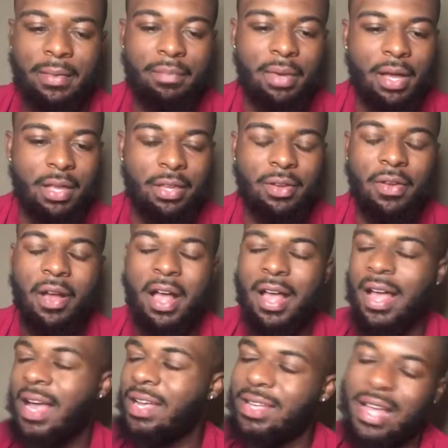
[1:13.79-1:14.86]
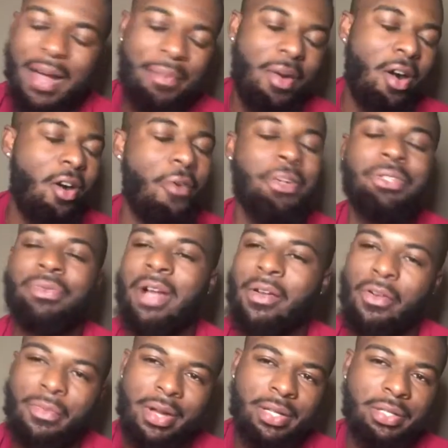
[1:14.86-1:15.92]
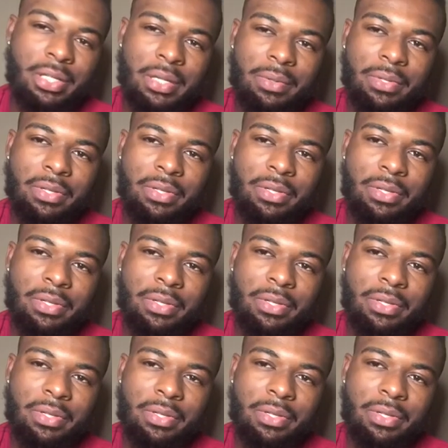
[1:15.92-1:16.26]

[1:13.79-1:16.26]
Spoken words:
but I'm gonna always rock with my Chiefs.